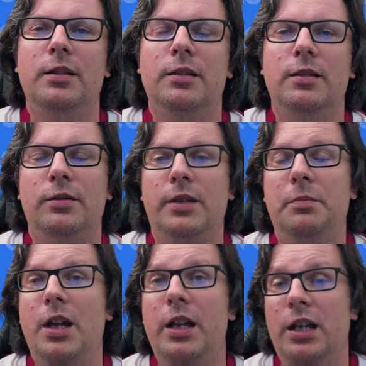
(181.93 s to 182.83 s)
So
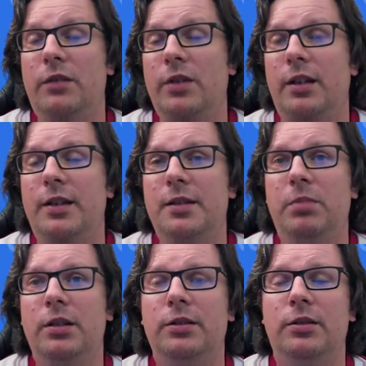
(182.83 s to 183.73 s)
API gateway is
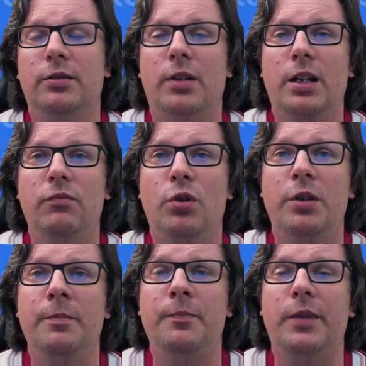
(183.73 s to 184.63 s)
built on
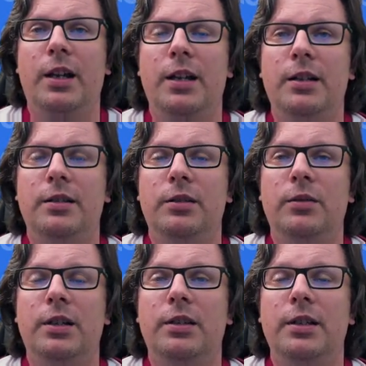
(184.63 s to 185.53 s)
Envoy, and you
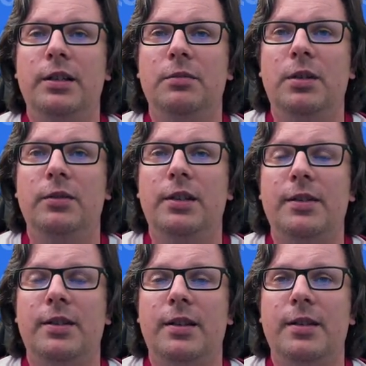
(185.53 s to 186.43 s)
can think about
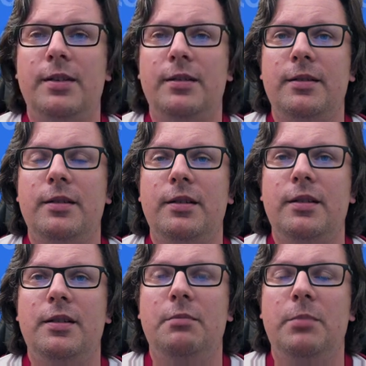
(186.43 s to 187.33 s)
this as a
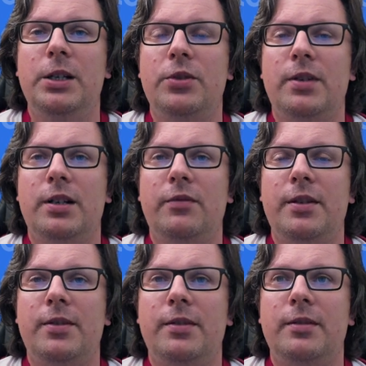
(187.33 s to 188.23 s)
managed
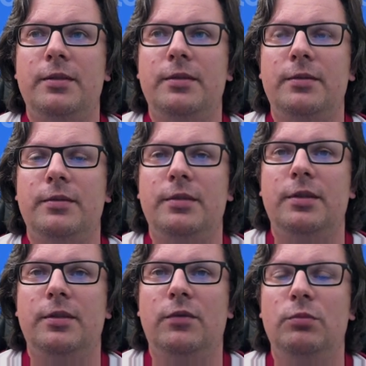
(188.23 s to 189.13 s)
service
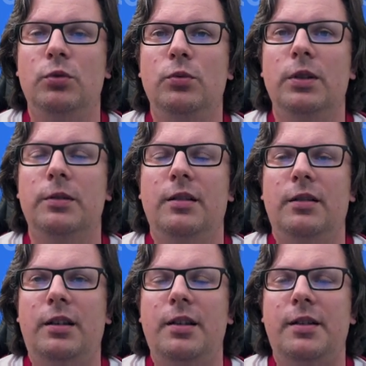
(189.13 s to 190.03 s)
from Google.
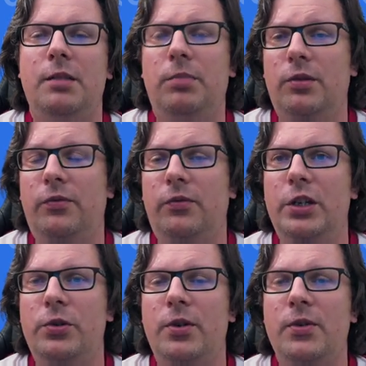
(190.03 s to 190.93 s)
It has a couple of
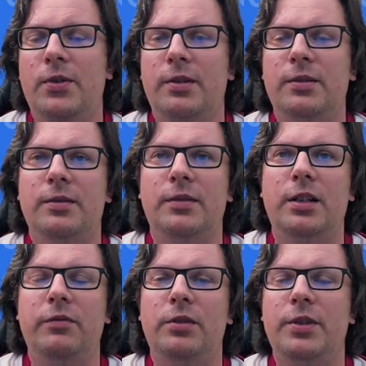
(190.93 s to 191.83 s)
features. I
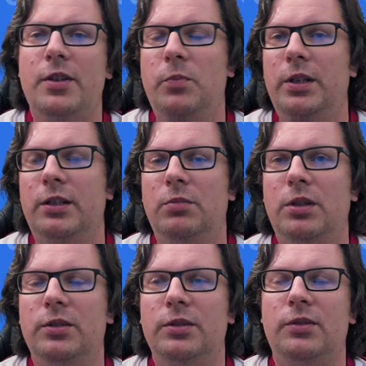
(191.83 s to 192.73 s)
will just speak
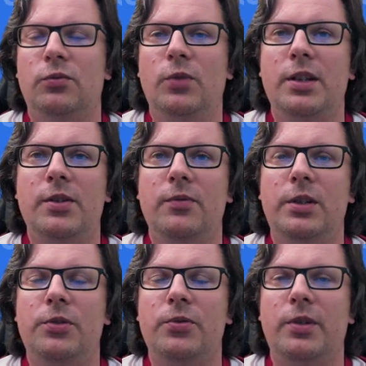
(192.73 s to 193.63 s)
about the ones
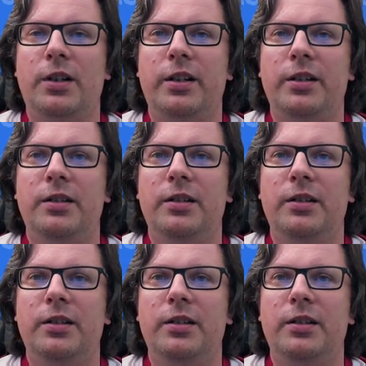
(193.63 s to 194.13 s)
which I